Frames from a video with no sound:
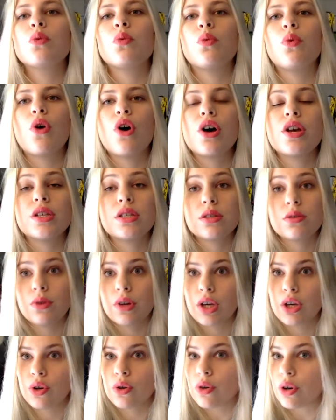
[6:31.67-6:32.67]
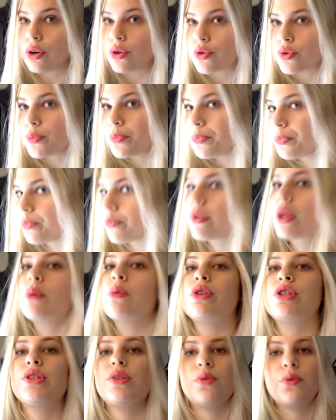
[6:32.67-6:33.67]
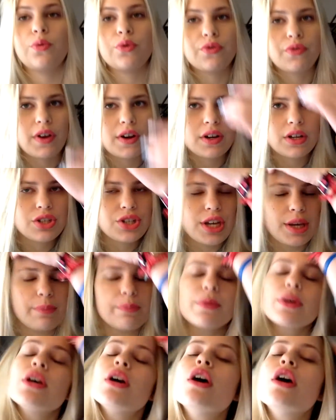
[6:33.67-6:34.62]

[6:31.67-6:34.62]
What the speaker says: was €3, which was very cheap.